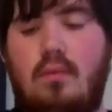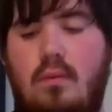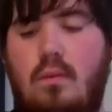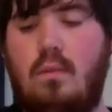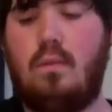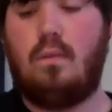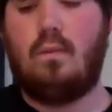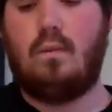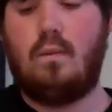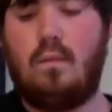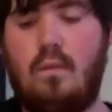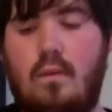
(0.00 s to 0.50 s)
Has
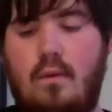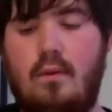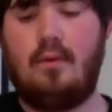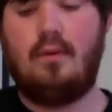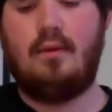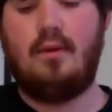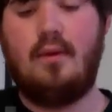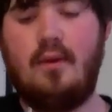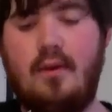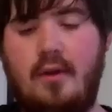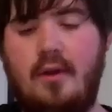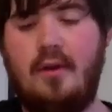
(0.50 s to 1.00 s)
Jesus been
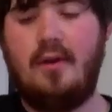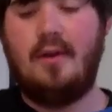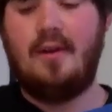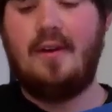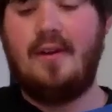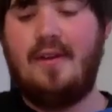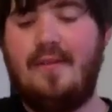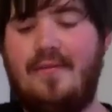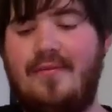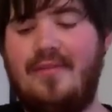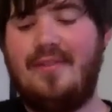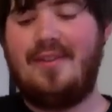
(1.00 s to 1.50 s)
born yet?
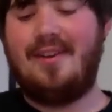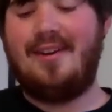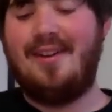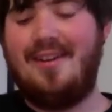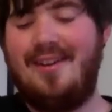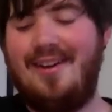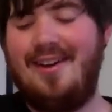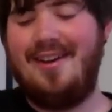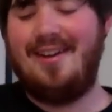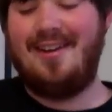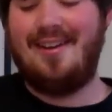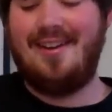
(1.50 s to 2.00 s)

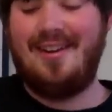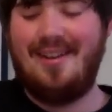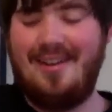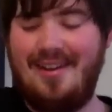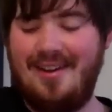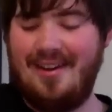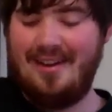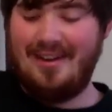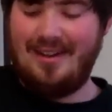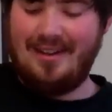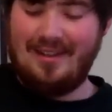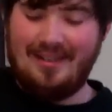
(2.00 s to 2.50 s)

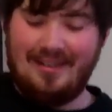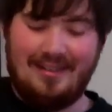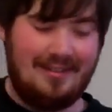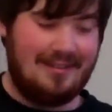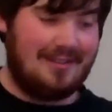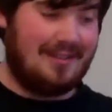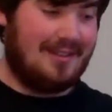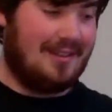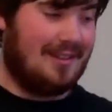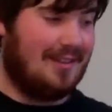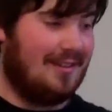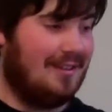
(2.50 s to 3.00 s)
Can't
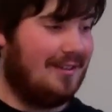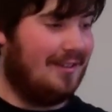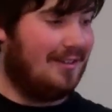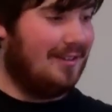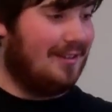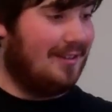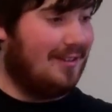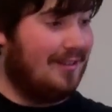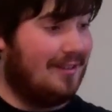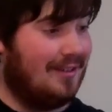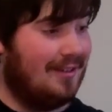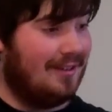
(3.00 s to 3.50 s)
tell.
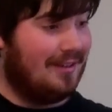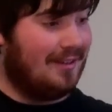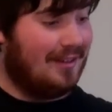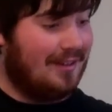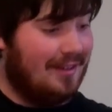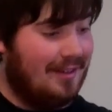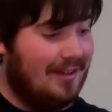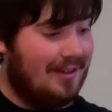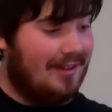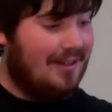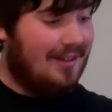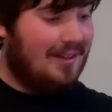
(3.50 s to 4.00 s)
Oh,
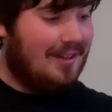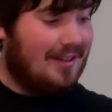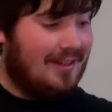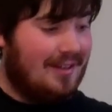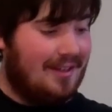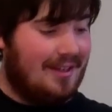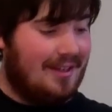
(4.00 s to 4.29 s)
kings.